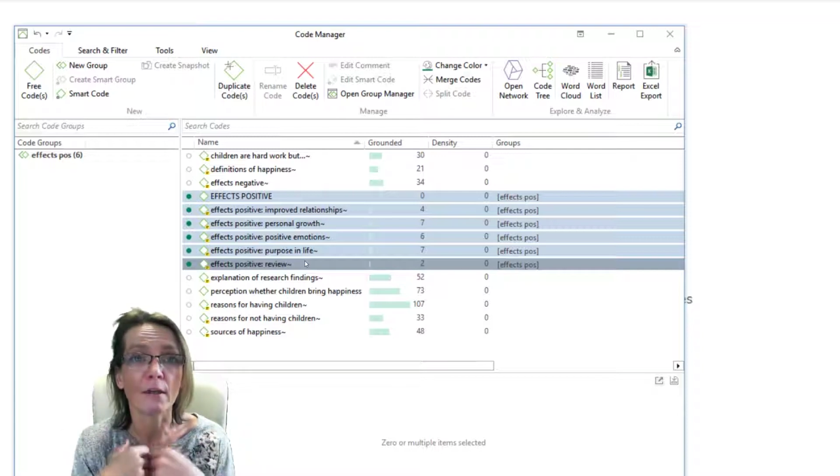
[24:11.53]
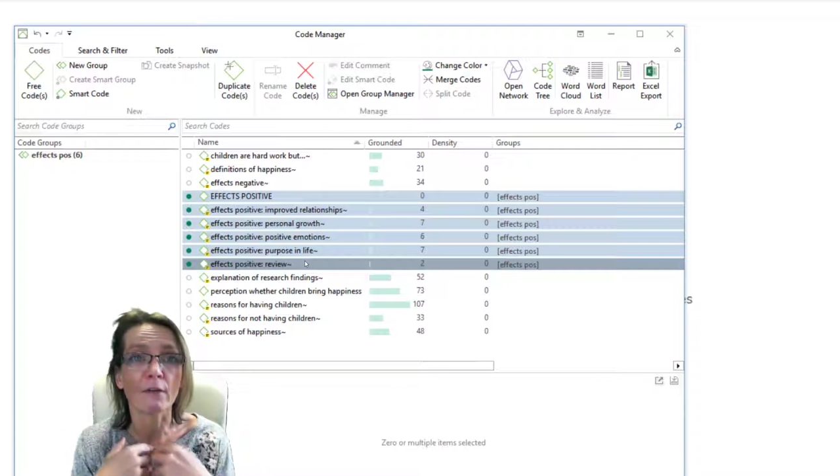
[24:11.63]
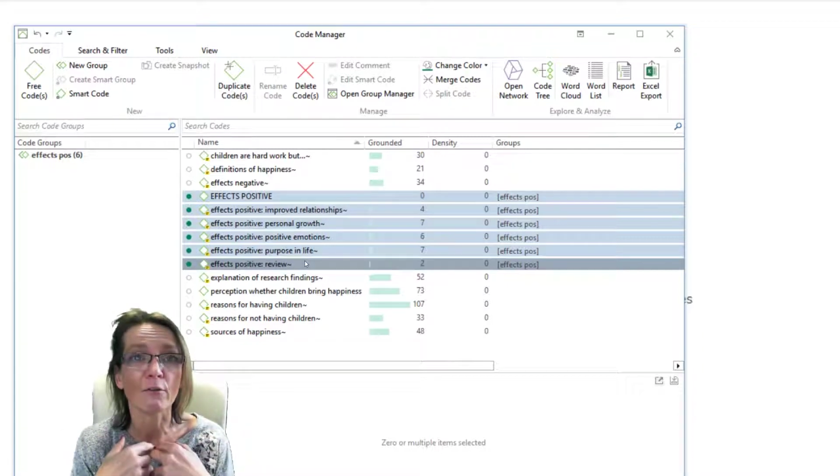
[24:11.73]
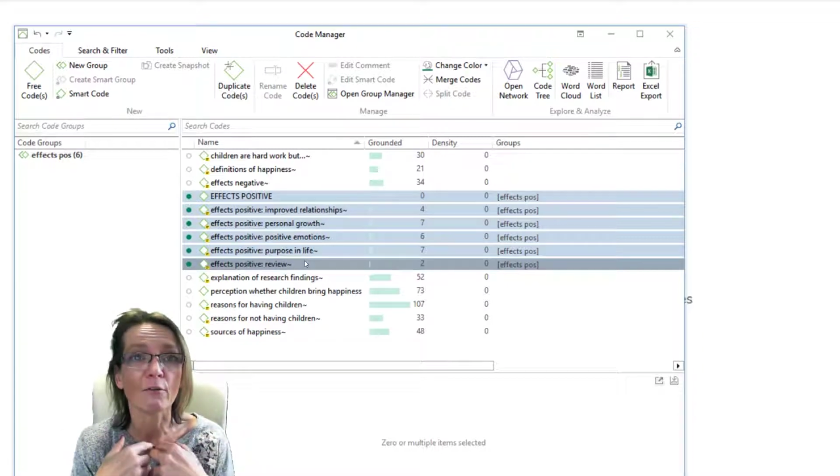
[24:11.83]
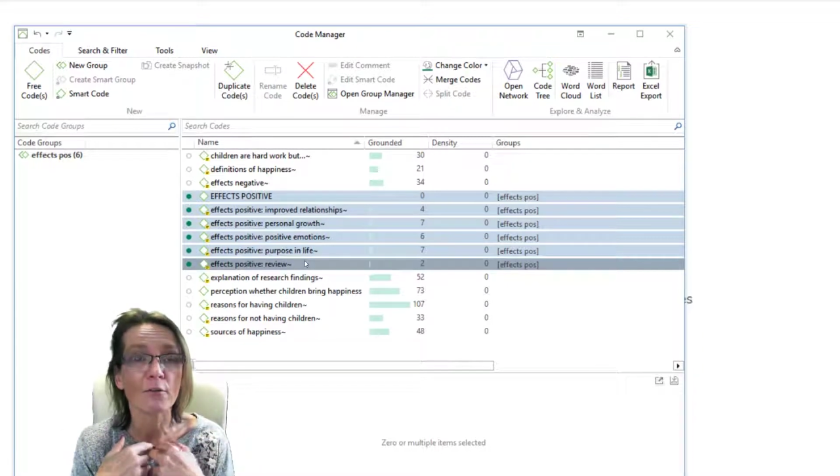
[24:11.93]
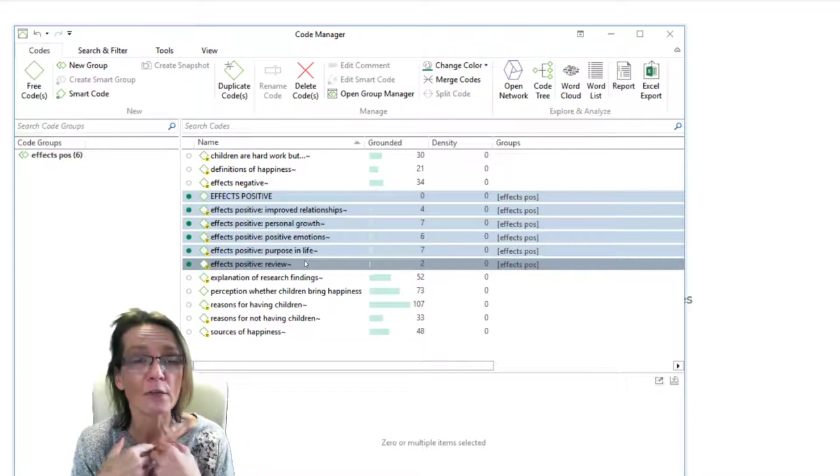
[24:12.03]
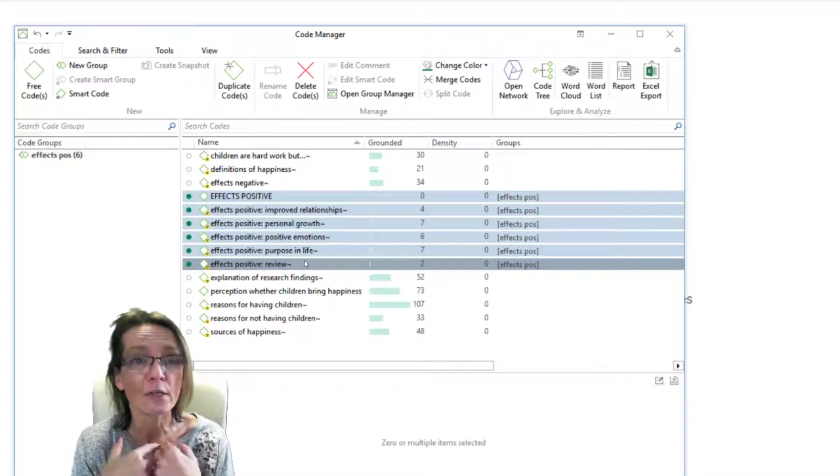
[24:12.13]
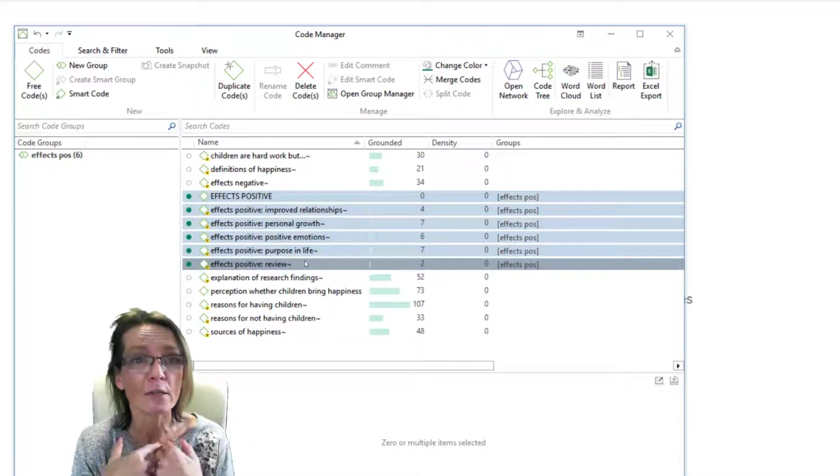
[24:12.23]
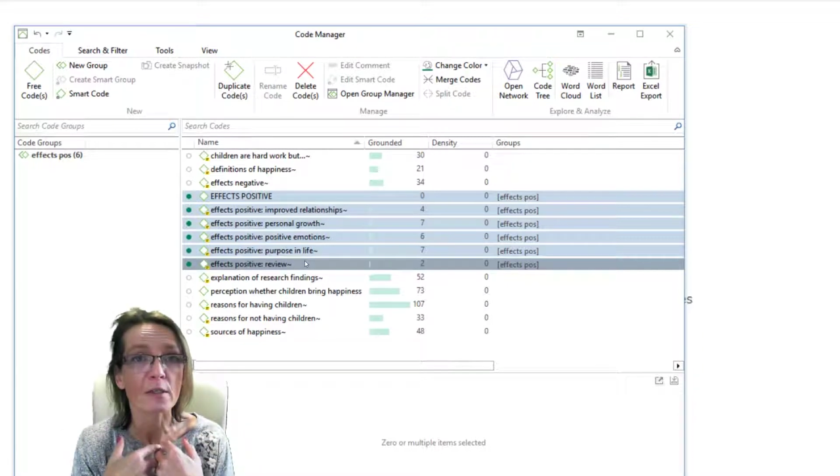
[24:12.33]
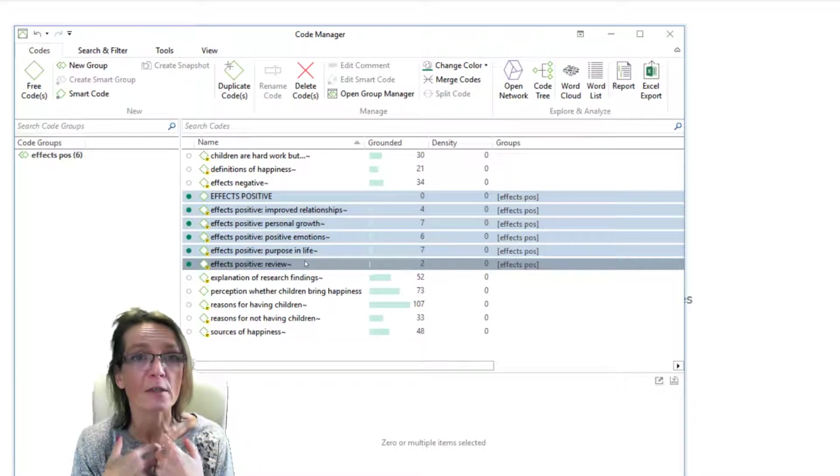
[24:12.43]

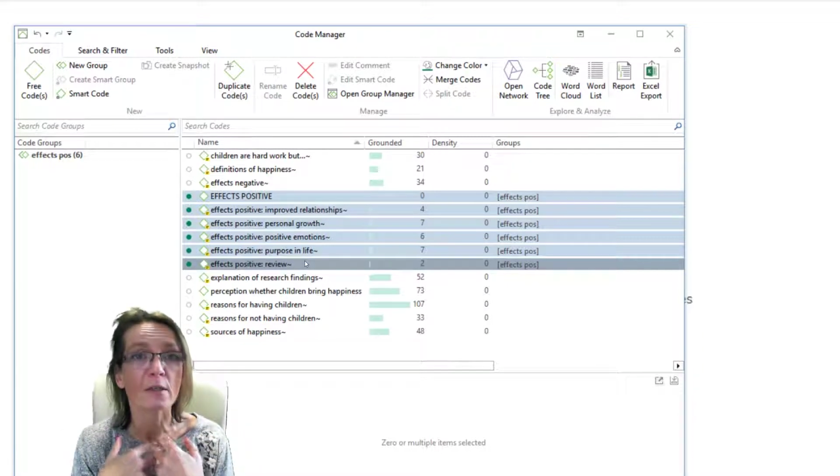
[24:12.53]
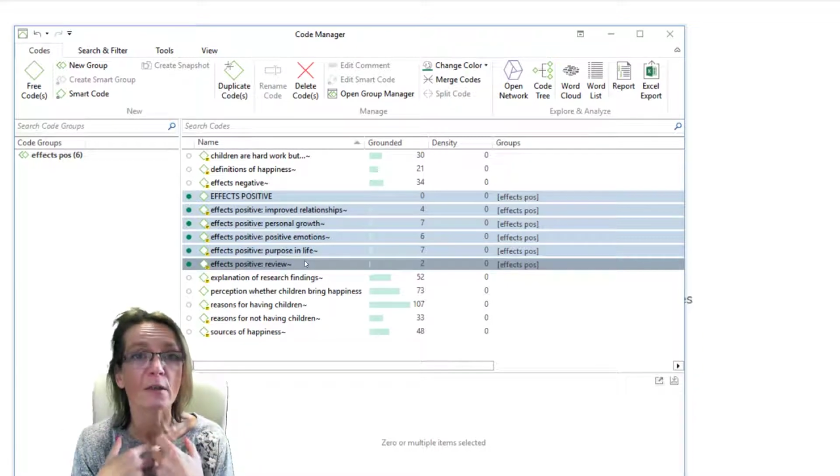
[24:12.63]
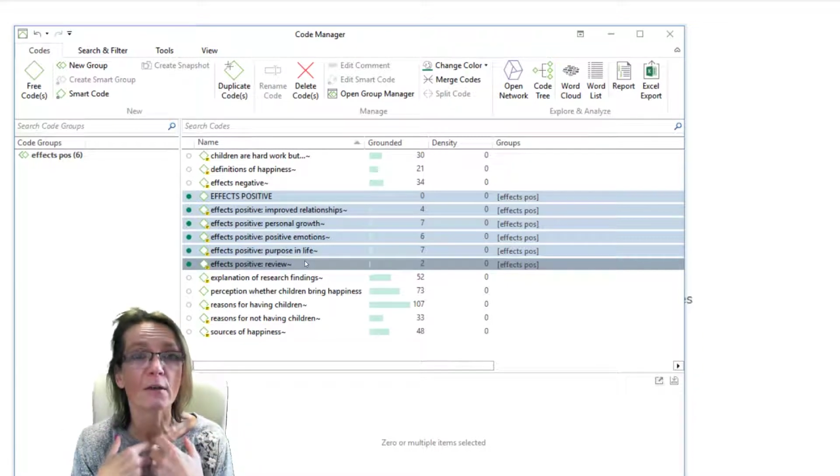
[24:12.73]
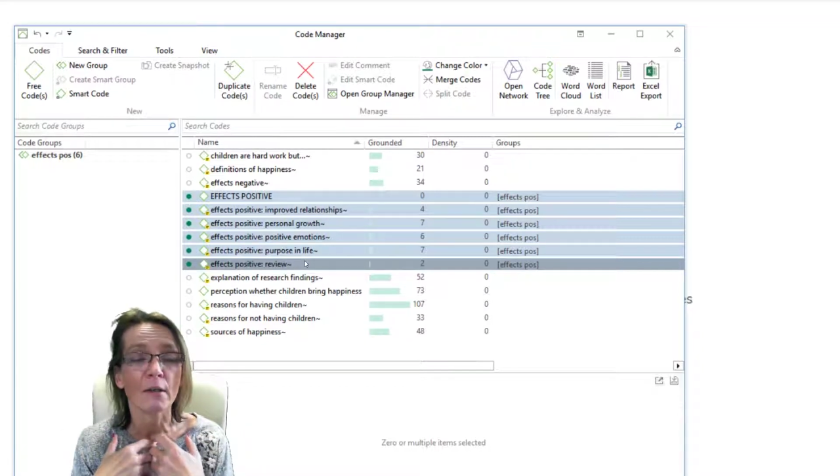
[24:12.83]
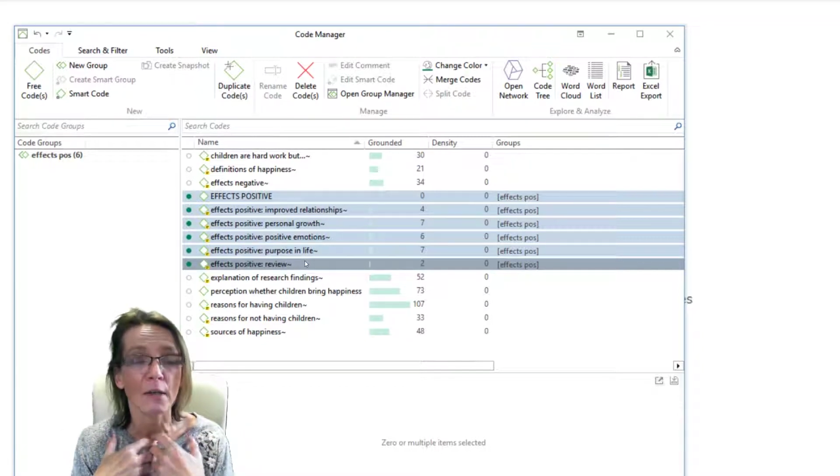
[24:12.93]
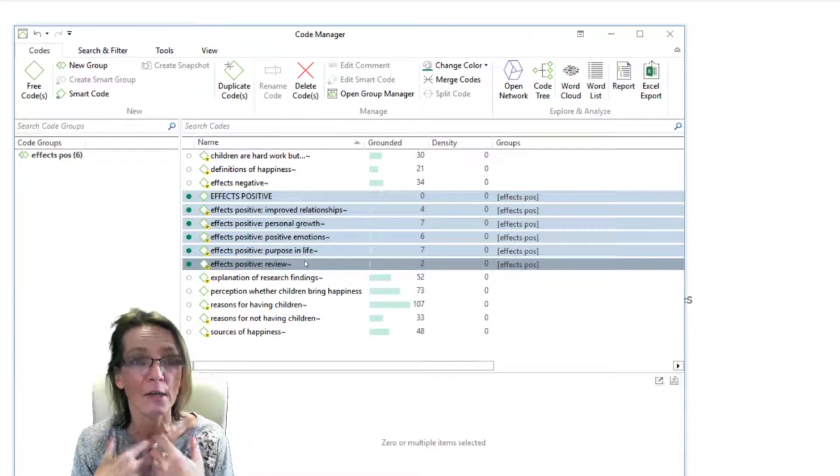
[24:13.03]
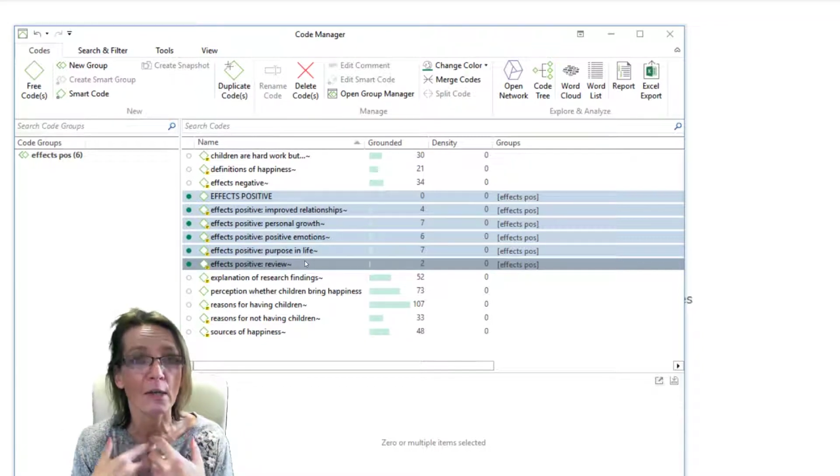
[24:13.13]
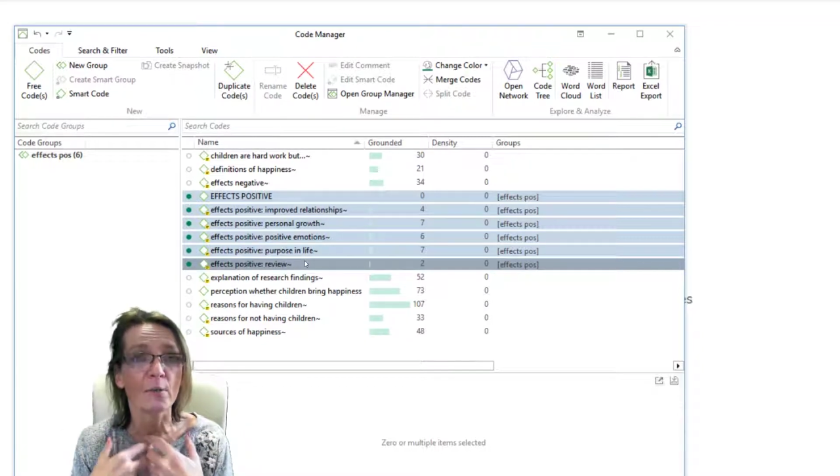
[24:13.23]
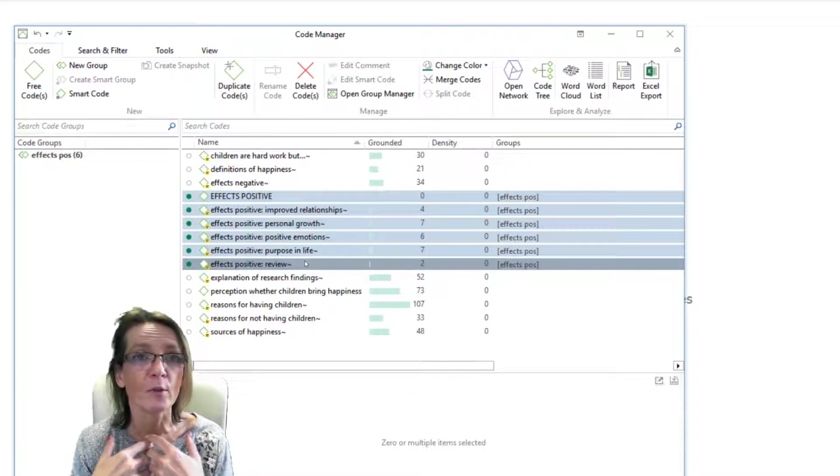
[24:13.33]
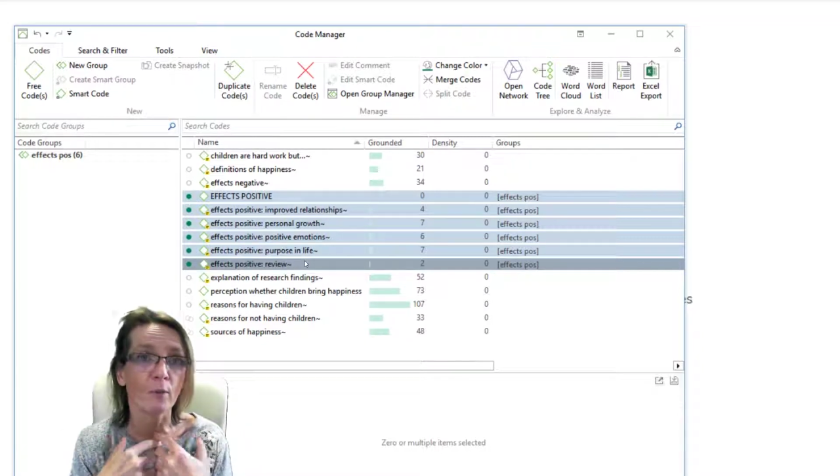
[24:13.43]
filters that help
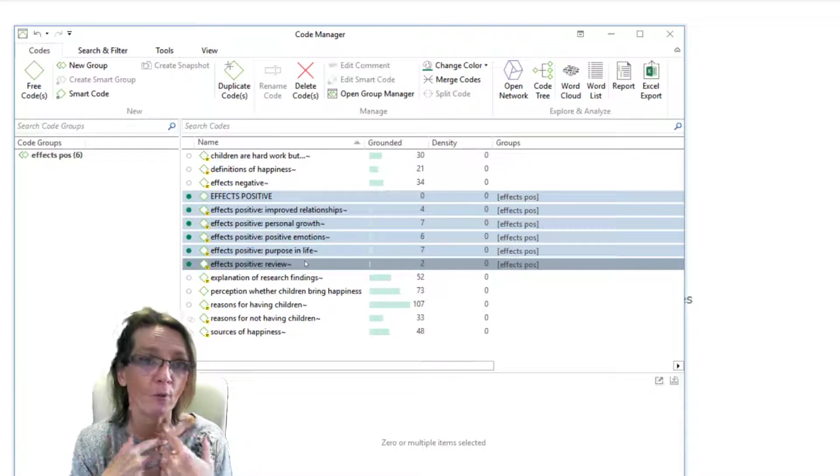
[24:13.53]
you